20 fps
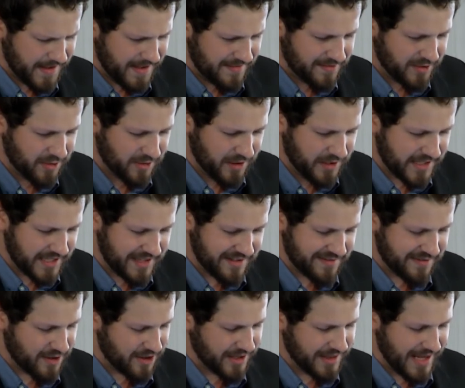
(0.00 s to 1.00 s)
If you look at the
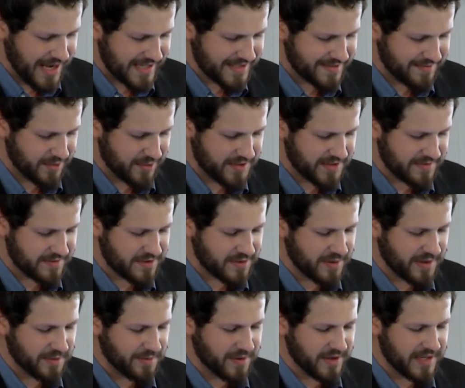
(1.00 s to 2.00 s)
very last verse of
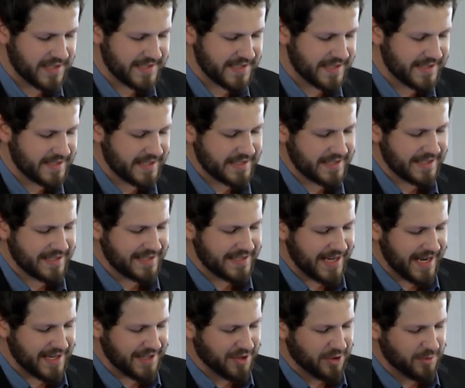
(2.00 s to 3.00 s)
21, it says this And
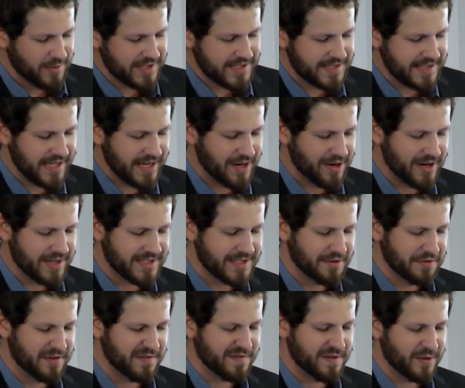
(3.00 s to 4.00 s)
Daniel was there
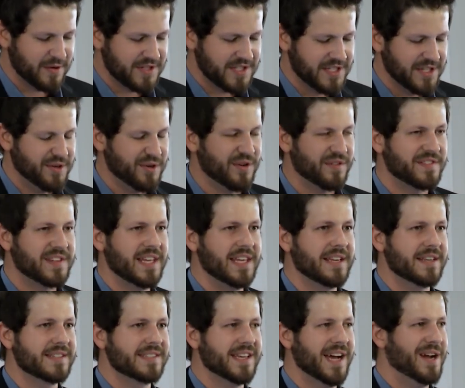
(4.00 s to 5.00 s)
until the first year of
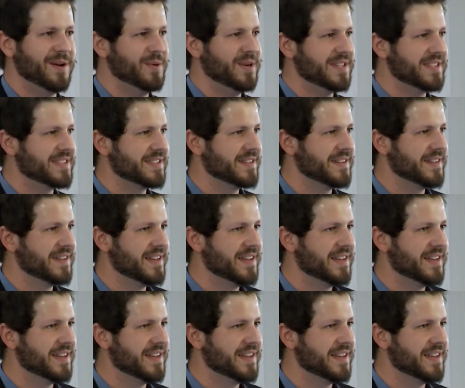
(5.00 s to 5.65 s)
King Cyrus.